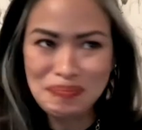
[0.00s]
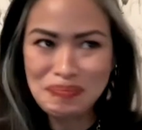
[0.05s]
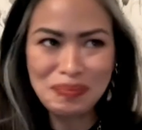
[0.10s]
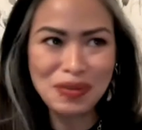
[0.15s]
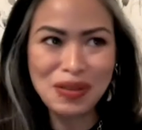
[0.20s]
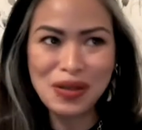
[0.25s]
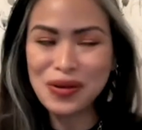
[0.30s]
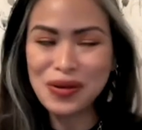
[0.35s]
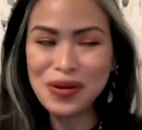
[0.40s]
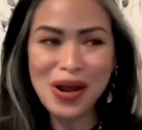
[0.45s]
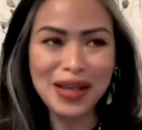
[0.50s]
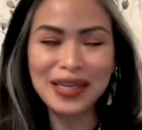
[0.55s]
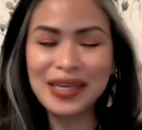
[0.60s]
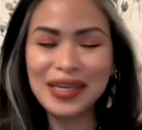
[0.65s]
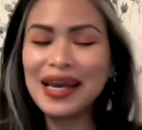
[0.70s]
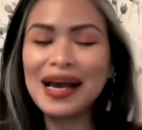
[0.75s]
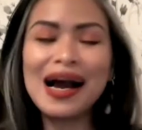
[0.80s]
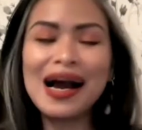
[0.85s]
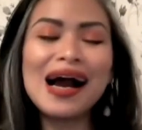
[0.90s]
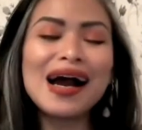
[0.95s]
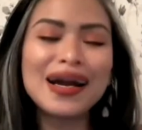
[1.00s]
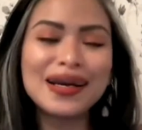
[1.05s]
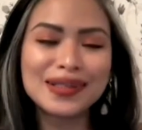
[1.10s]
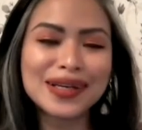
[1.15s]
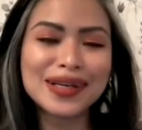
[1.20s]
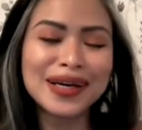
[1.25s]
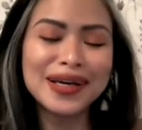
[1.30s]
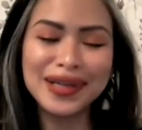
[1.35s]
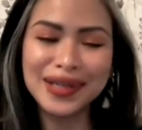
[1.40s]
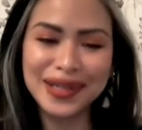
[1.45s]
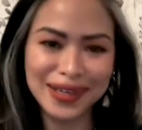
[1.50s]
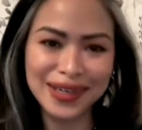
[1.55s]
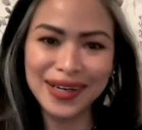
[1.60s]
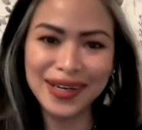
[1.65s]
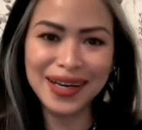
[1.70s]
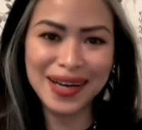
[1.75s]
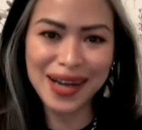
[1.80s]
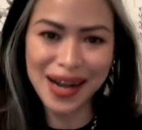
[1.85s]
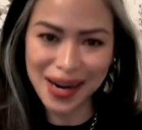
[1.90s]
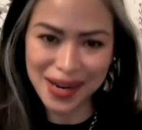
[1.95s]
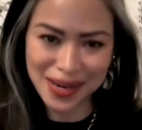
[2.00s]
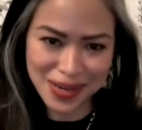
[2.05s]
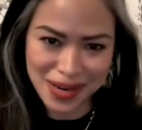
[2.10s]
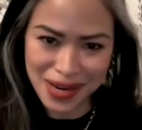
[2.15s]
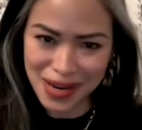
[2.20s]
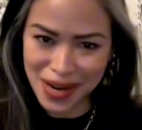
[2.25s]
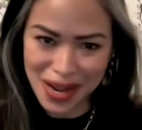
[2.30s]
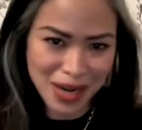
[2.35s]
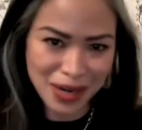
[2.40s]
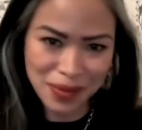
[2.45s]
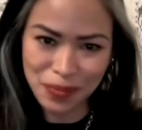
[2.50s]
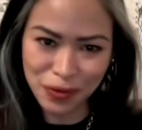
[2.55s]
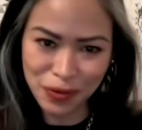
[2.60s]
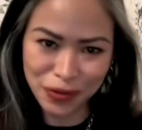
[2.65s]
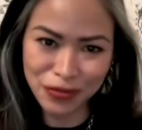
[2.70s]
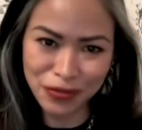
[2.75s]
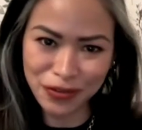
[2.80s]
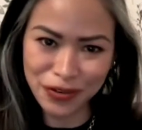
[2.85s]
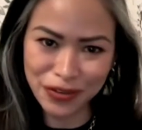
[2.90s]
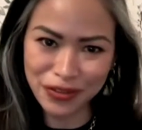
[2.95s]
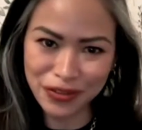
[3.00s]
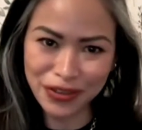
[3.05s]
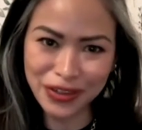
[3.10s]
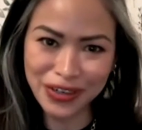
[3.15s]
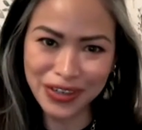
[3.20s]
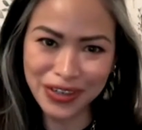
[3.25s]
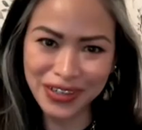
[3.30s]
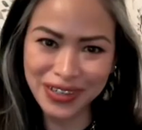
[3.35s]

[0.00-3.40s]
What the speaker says: I can't highlight it and heighten it any more further.